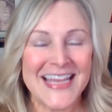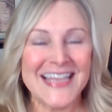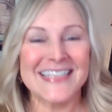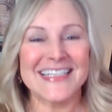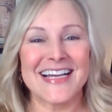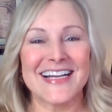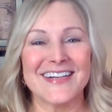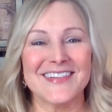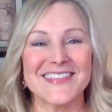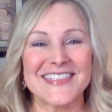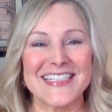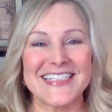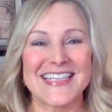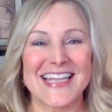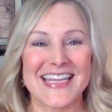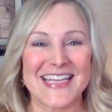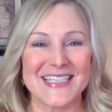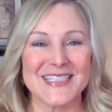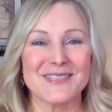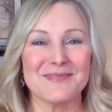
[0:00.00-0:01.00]
Now,
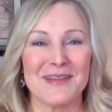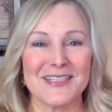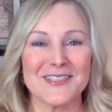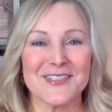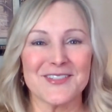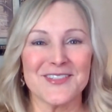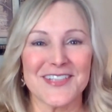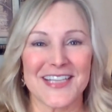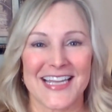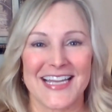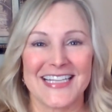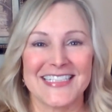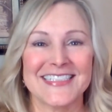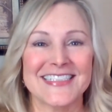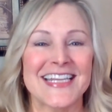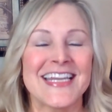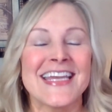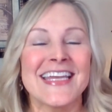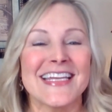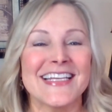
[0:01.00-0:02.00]
today's special
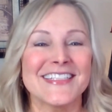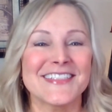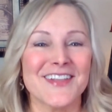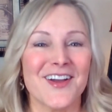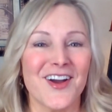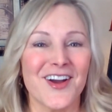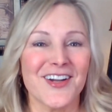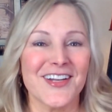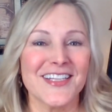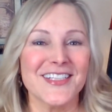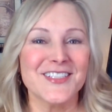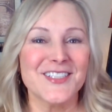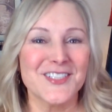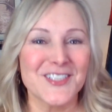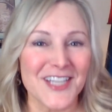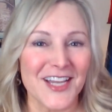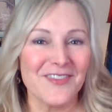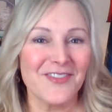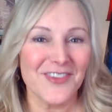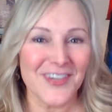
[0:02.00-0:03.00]
guest is artist
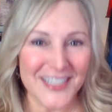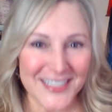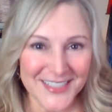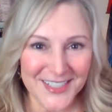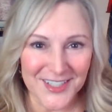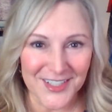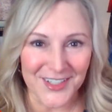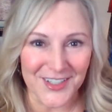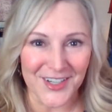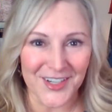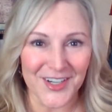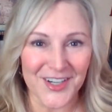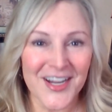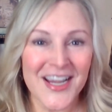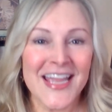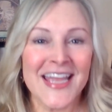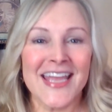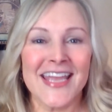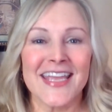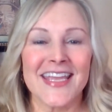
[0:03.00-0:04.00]
Jeffrey Turner.
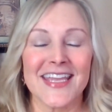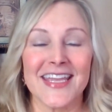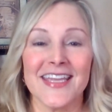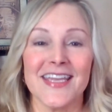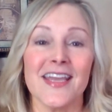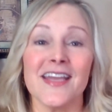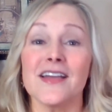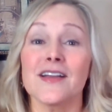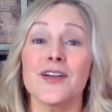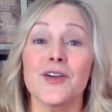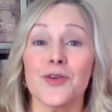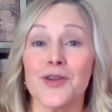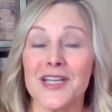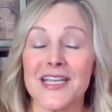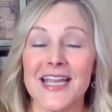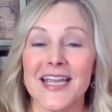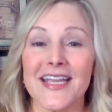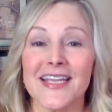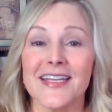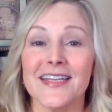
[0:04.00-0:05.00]
He
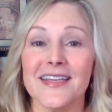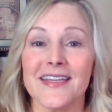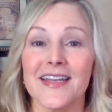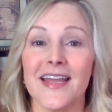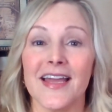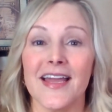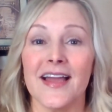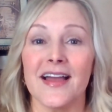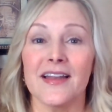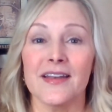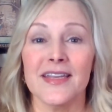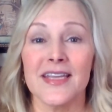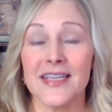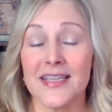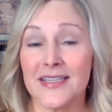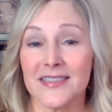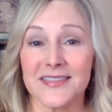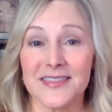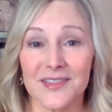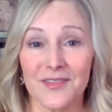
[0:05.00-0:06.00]
created and
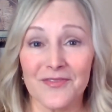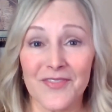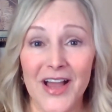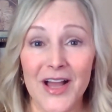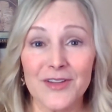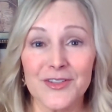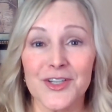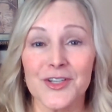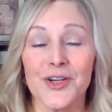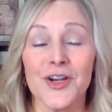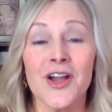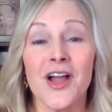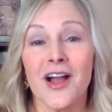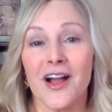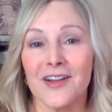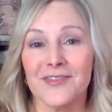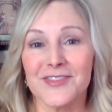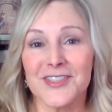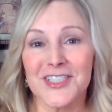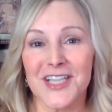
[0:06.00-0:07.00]
he is the founder
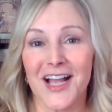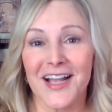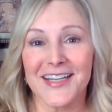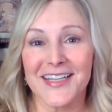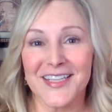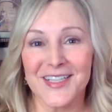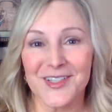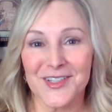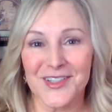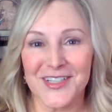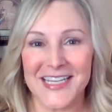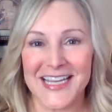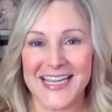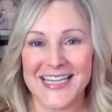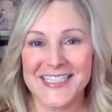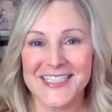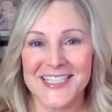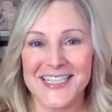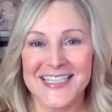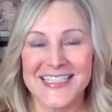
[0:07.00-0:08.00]
of Shiny
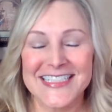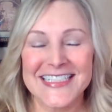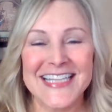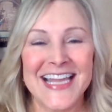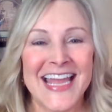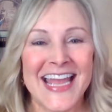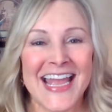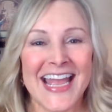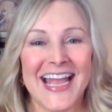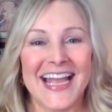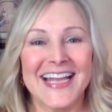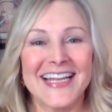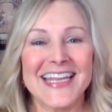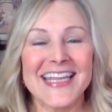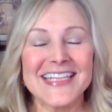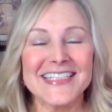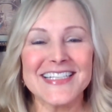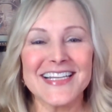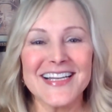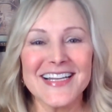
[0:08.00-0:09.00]
Creations, and
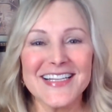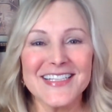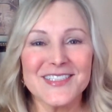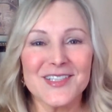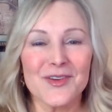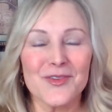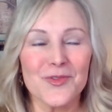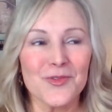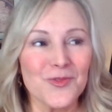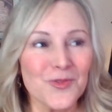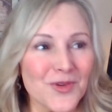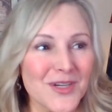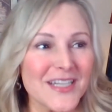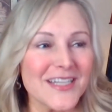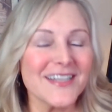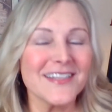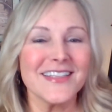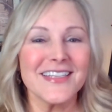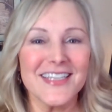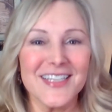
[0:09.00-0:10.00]
he does
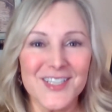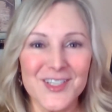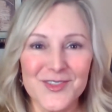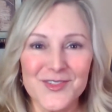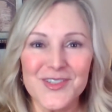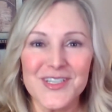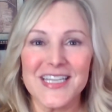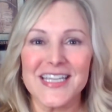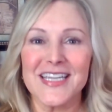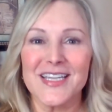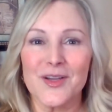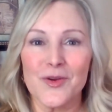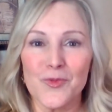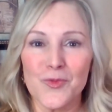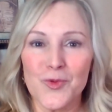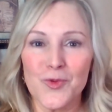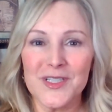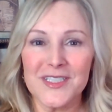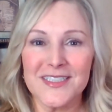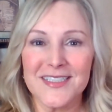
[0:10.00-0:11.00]
really unique
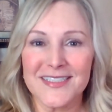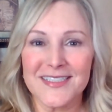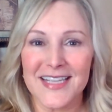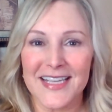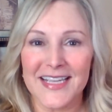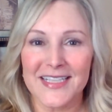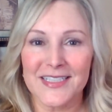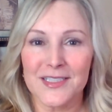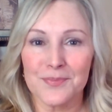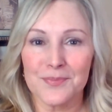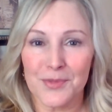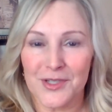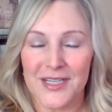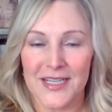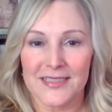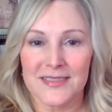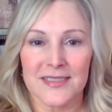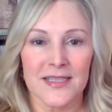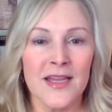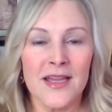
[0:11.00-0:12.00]
wood-stained
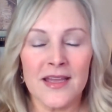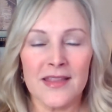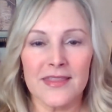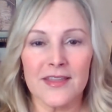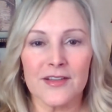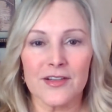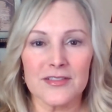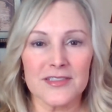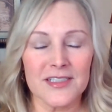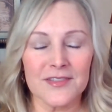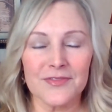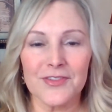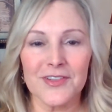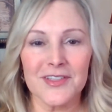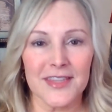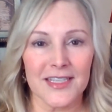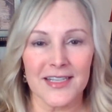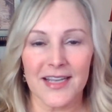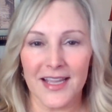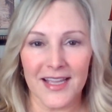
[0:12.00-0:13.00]
prints. They're different
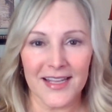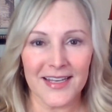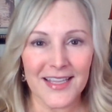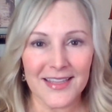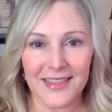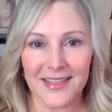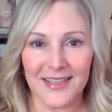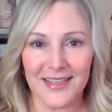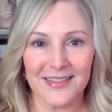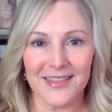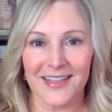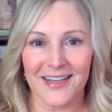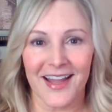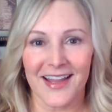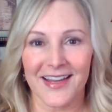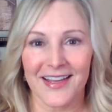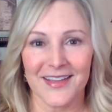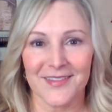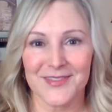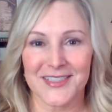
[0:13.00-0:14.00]
than anything that I
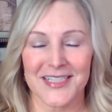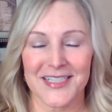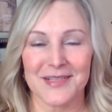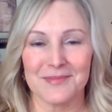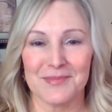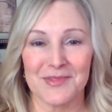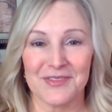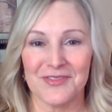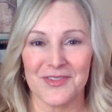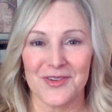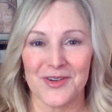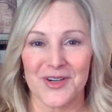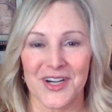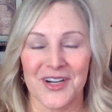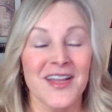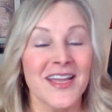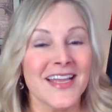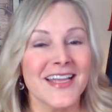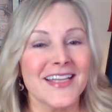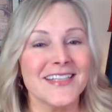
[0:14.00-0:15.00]
have seen before.
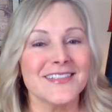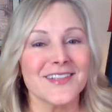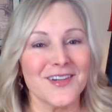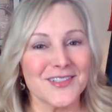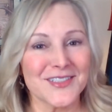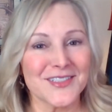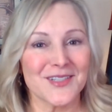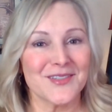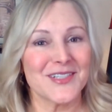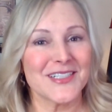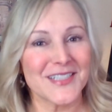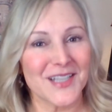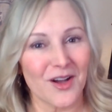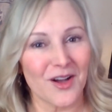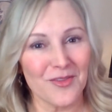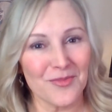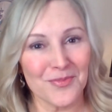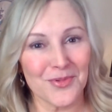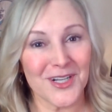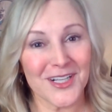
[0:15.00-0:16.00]
He's also a
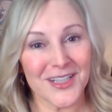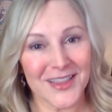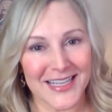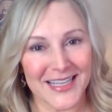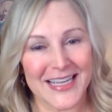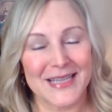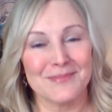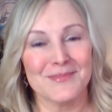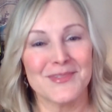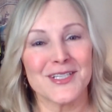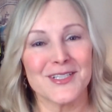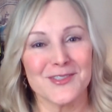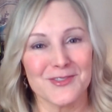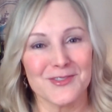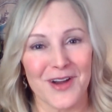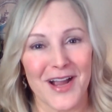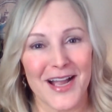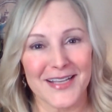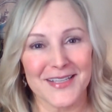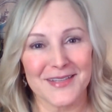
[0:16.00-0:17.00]
self-proclaimed
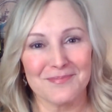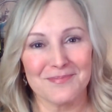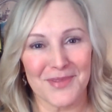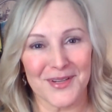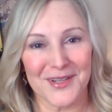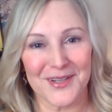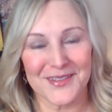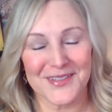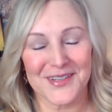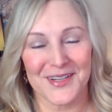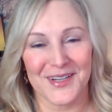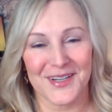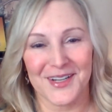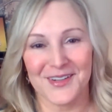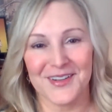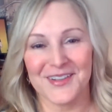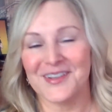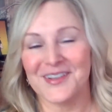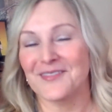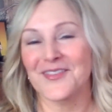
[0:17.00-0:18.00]
Dragon Ball
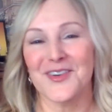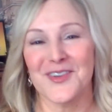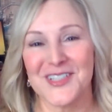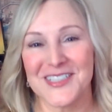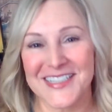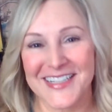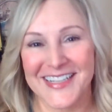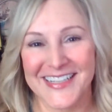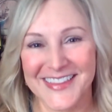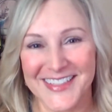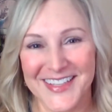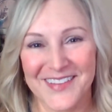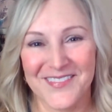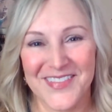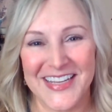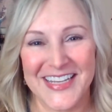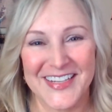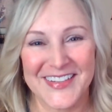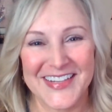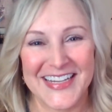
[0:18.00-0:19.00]
nerd, and of course I love
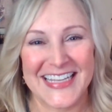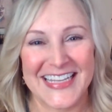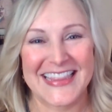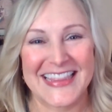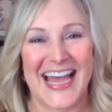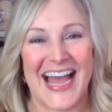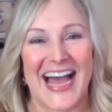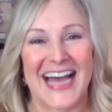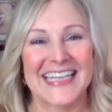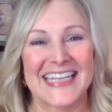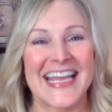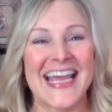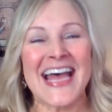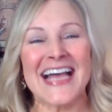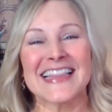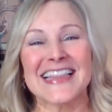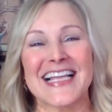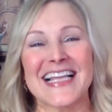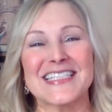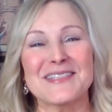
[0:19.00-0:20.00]
hearing that.
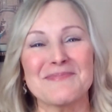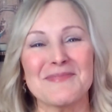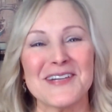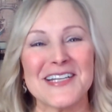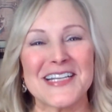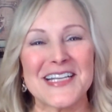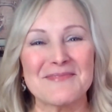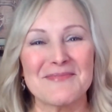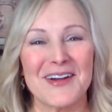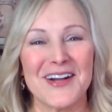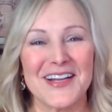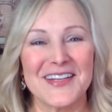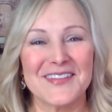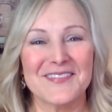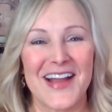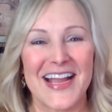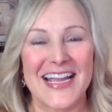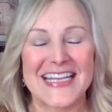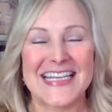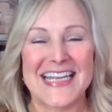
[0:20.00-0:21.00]
Let's bring him on
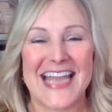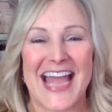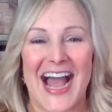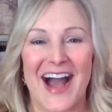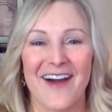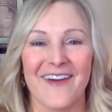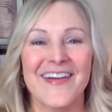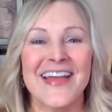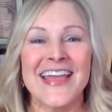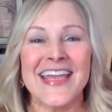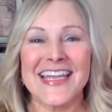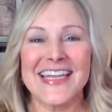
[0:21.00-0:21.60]
right now.